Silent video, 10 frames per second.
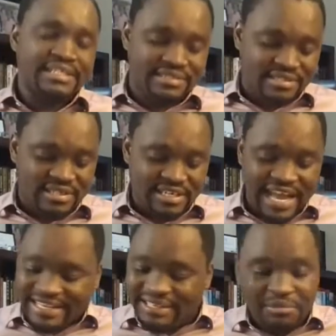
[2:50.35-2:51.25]
it's
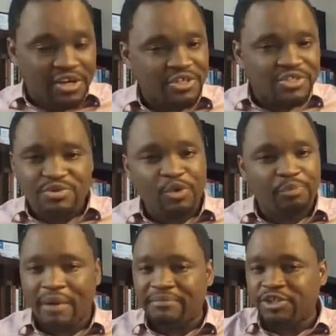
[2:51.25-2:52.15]
likely because you're
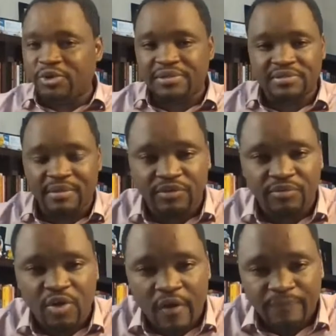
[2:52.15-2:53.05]
probably doing
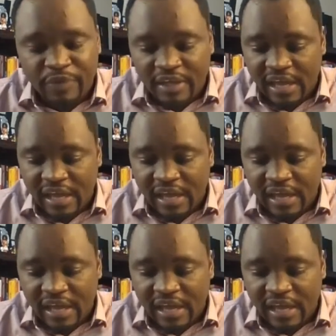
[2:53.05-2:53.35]
something wrong.